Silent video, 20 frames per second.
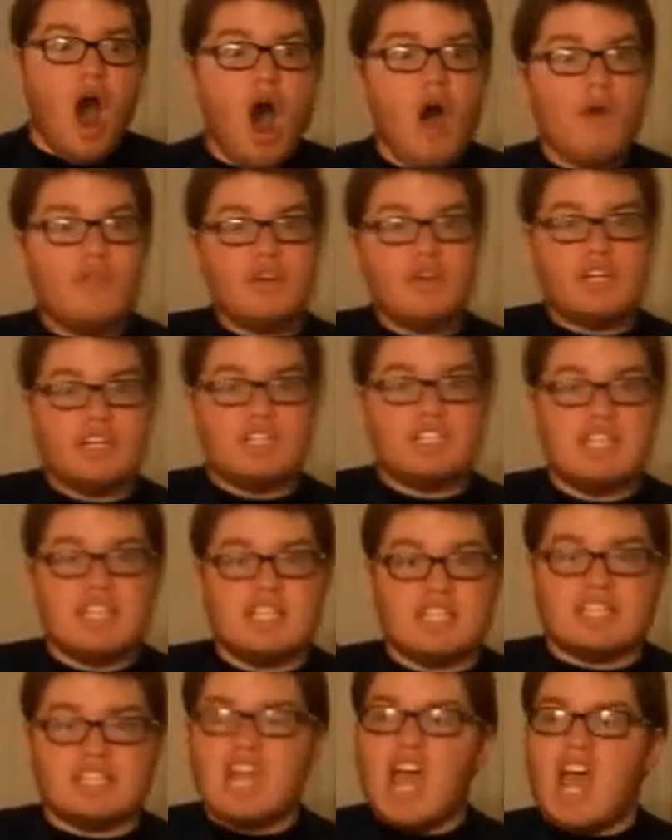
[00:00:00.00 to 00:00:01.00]
Other
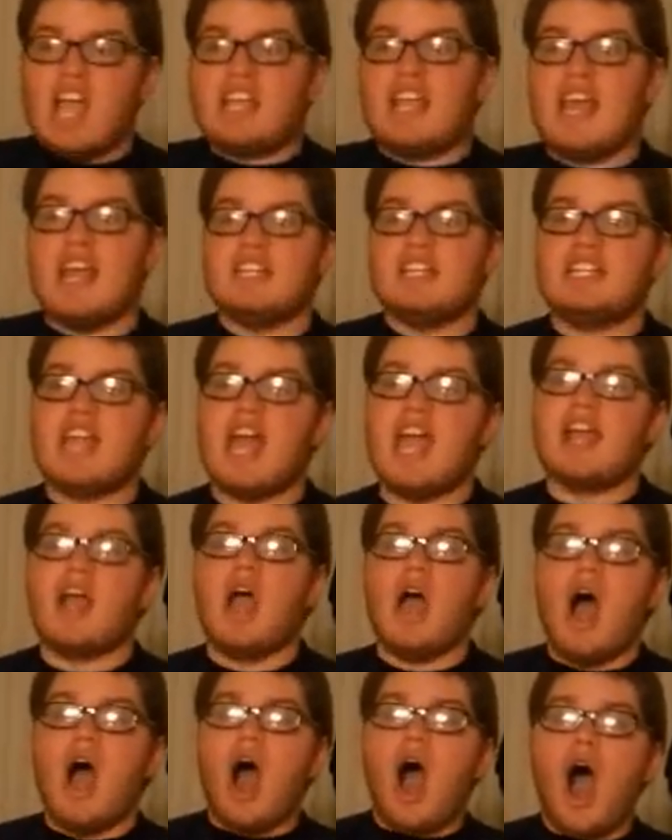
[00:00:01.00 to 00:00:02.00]
diseases can
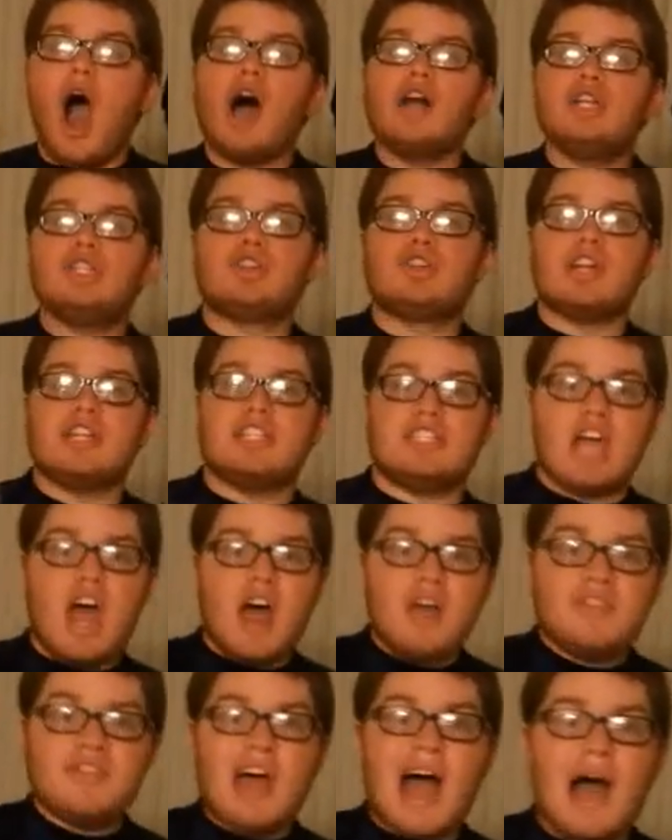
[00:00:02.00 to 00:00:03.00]
take hundreds,
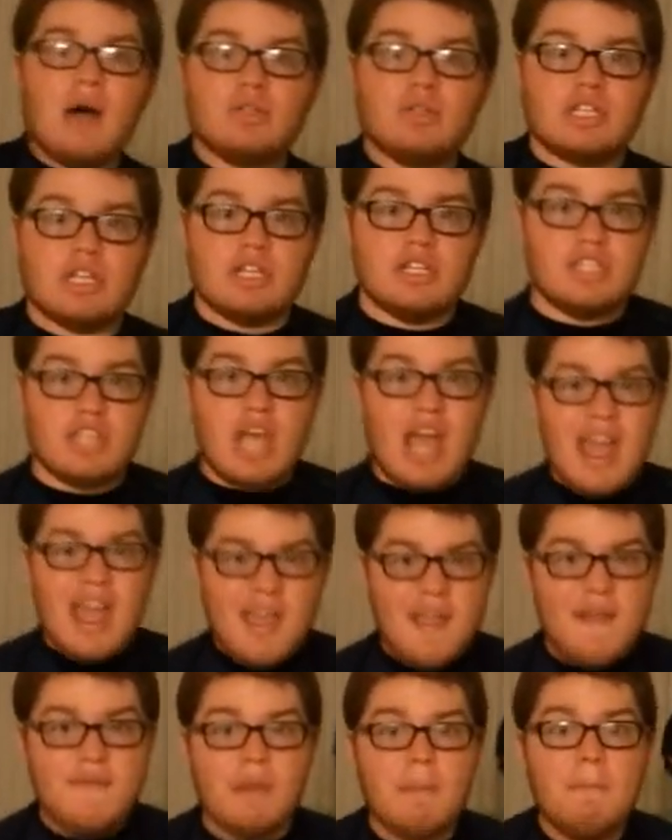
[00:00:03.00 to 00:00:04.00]
thousands,
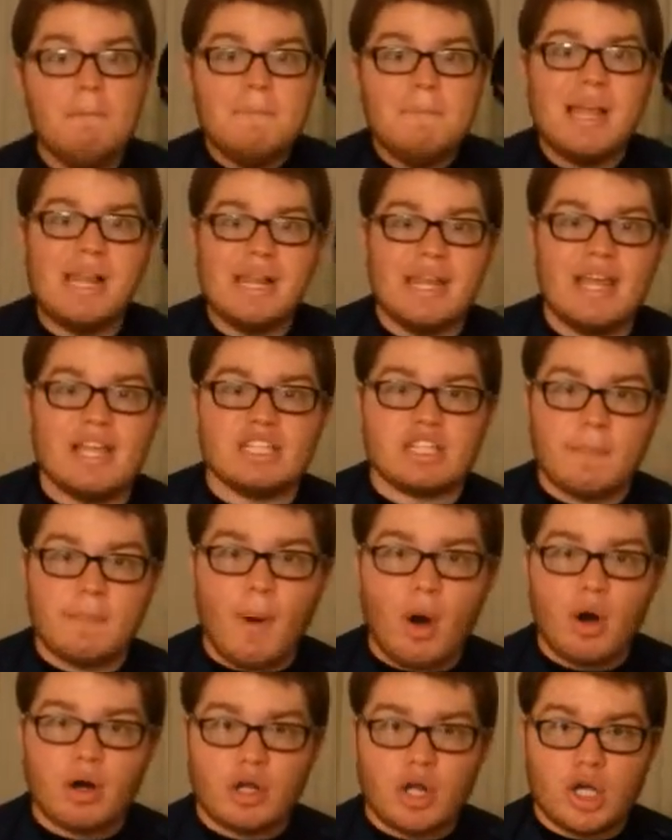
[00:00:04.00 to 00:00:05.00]
even millions of
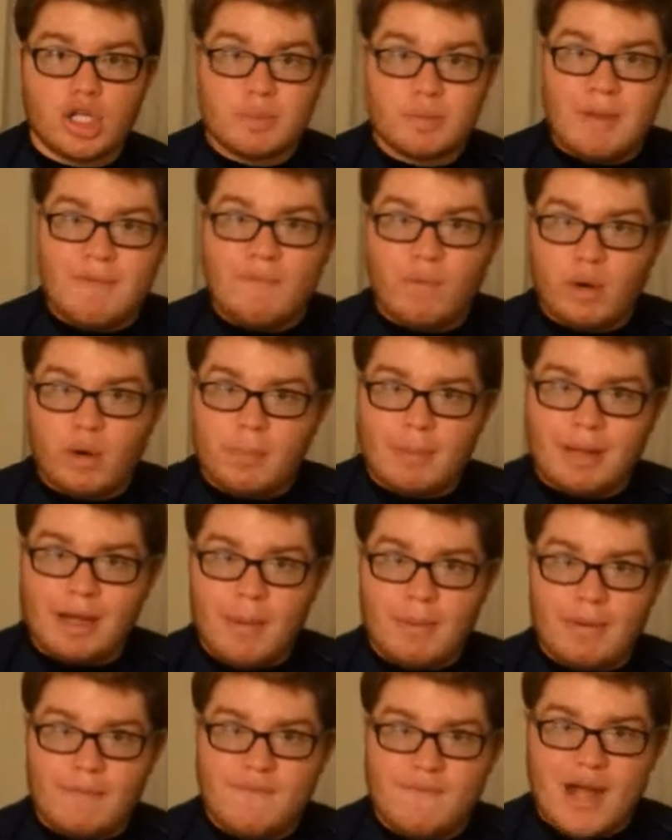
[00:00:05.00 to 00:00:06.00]
particles before you
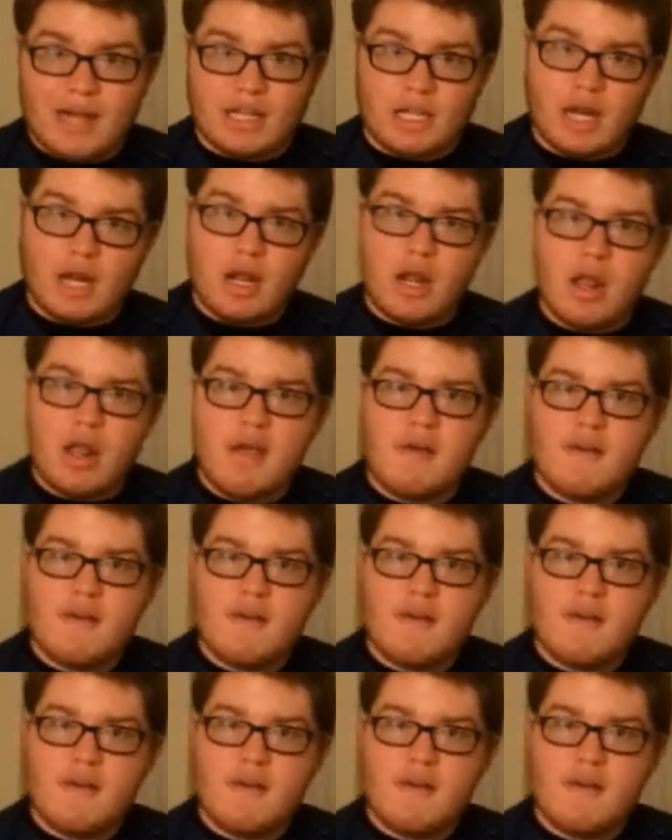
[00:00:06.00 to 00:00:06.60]
become infected.